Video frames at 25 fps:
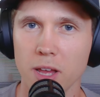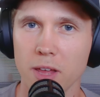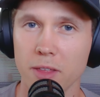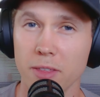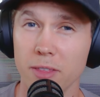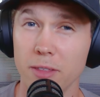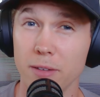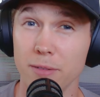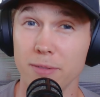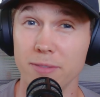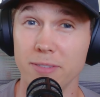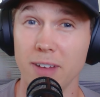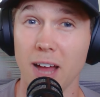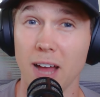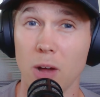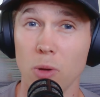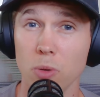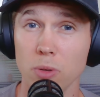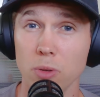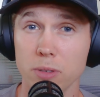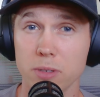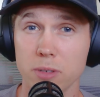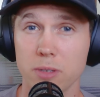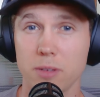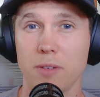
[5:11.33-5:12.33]
The
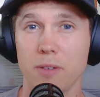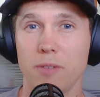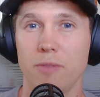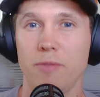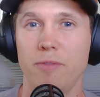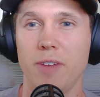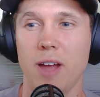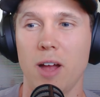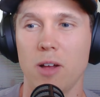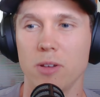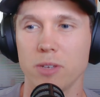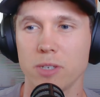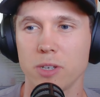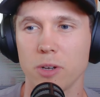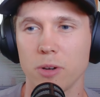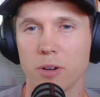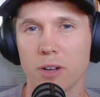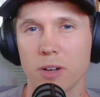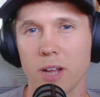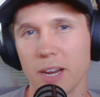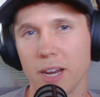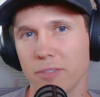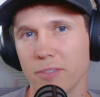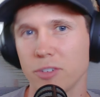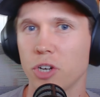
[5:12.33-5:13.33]
vowels are
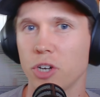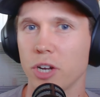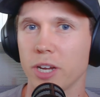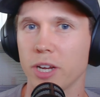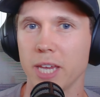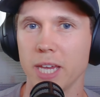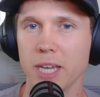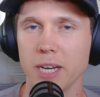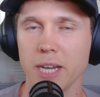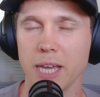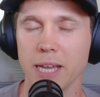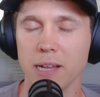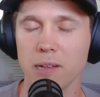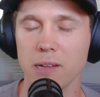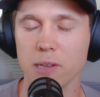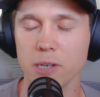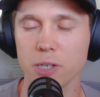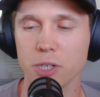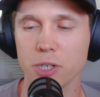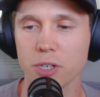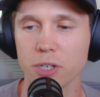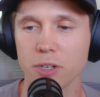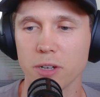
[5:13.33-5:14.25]
kind of tricky in English.